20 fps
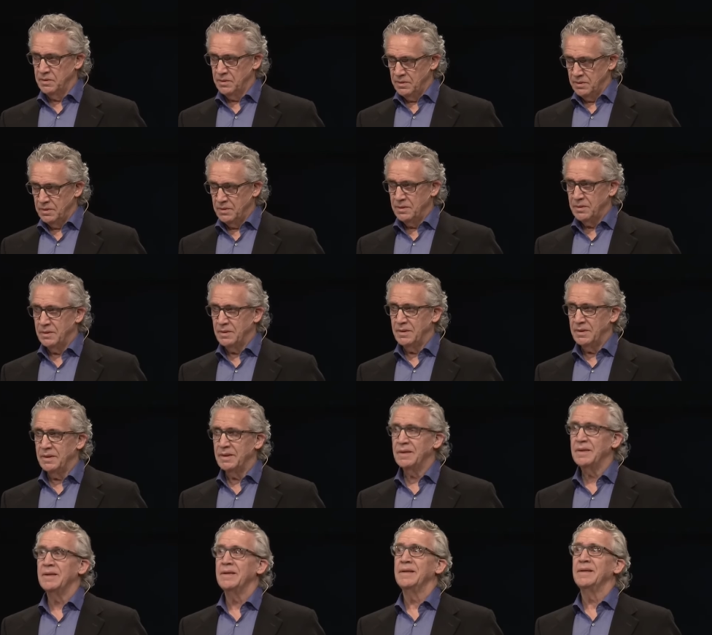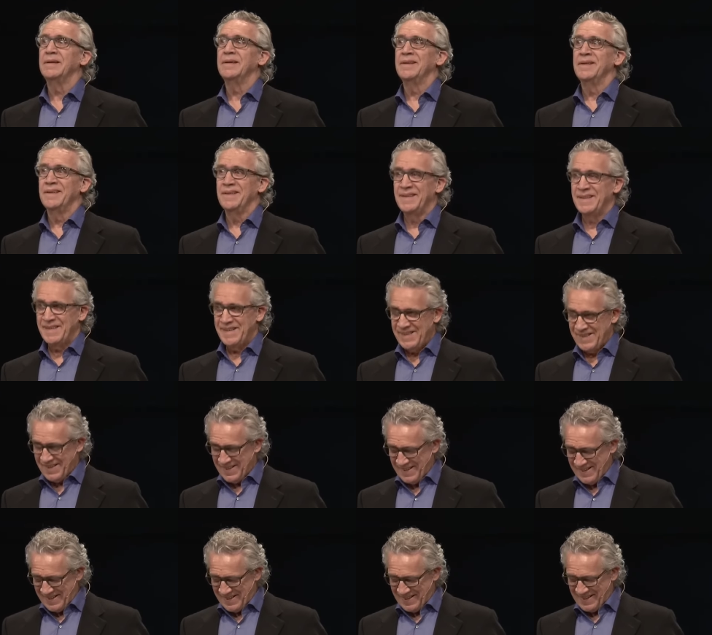
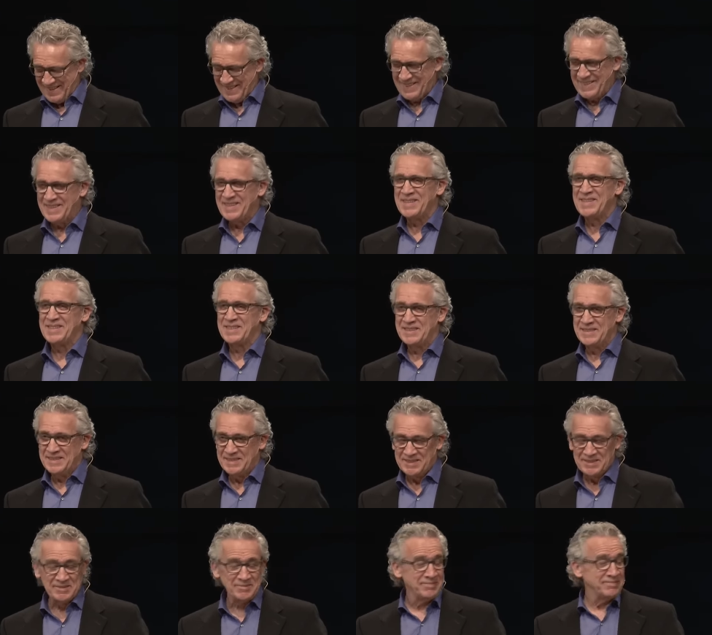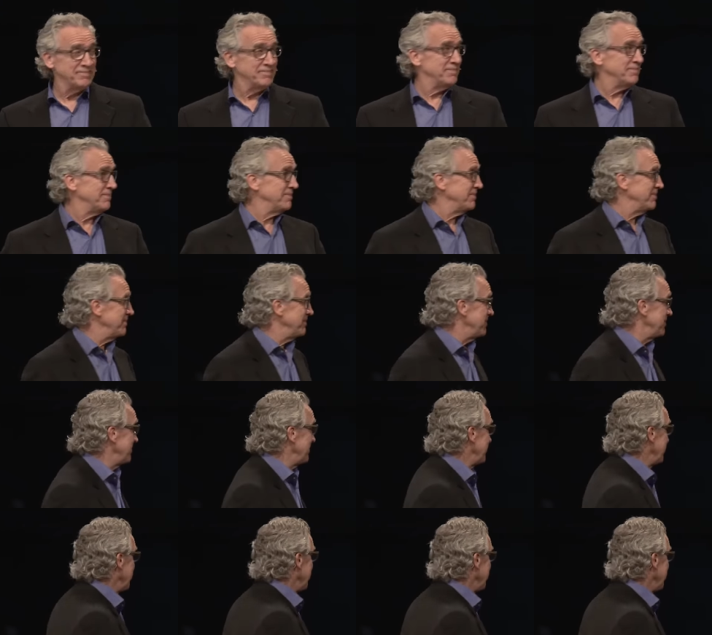(no one is talking)